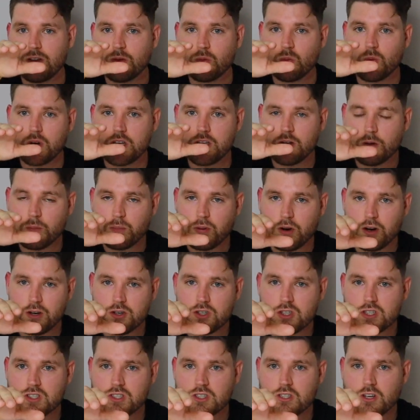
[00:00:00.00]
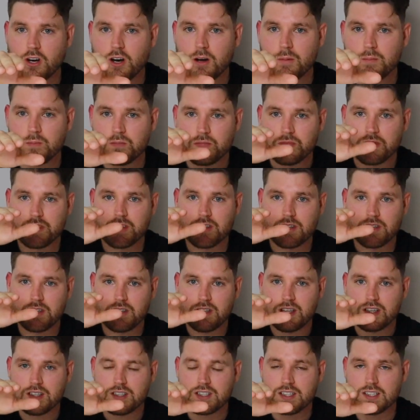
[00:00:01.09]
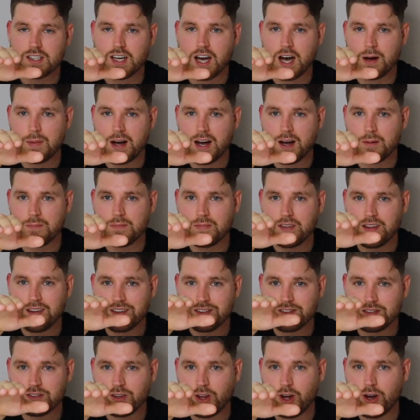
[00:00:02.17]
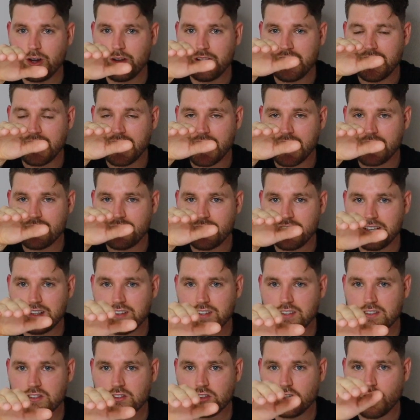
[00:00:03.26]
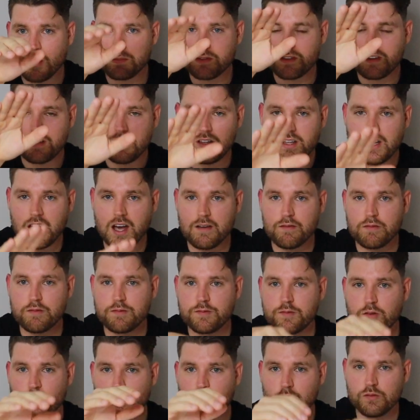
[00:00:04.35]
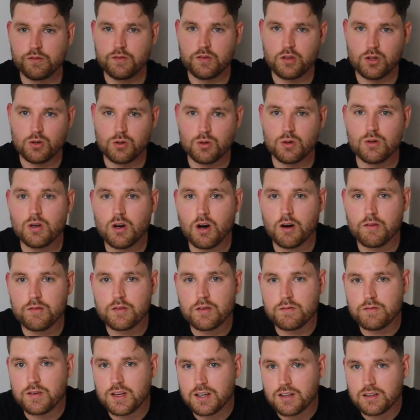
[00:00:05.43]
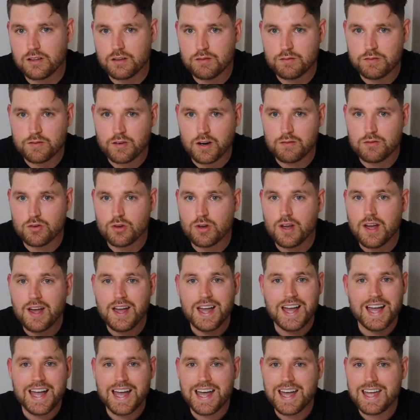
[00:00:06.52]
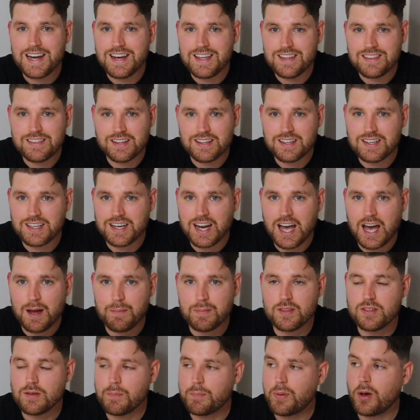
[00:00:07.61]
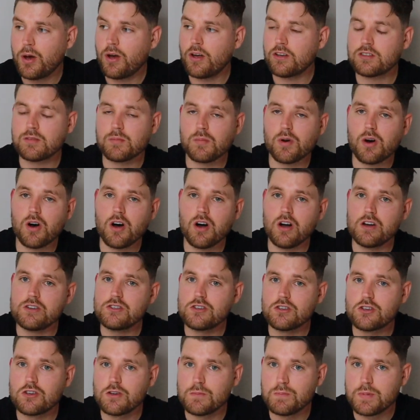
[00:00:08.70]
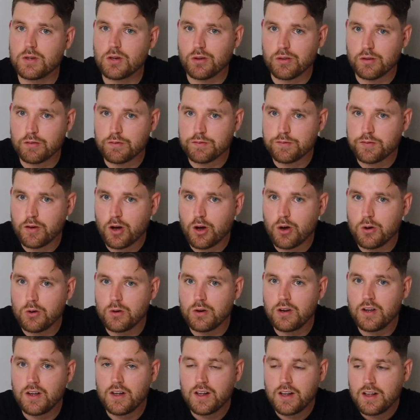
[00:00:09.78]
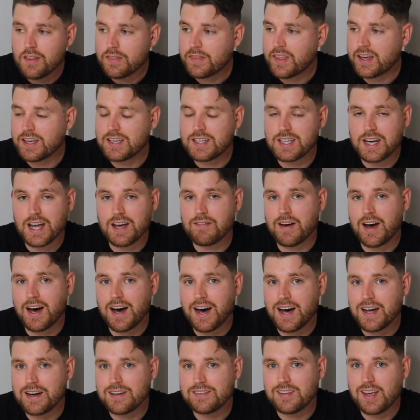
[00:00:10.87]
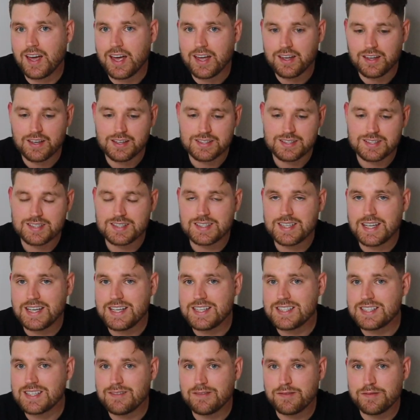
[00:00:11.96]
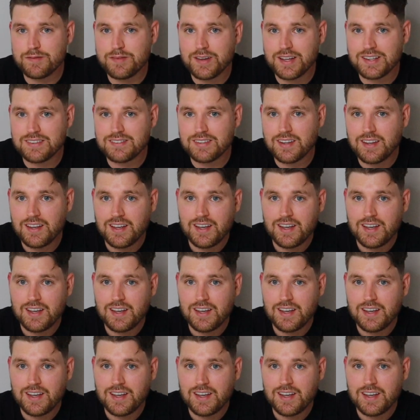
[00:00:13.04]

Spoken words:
When you approach the stop, you need to come up slowly and you need to stop so that you have full view of the vehicle in front of you. Anything could happen. The person behind you could be on the phone, they could have a heart attack, a sneezing fit,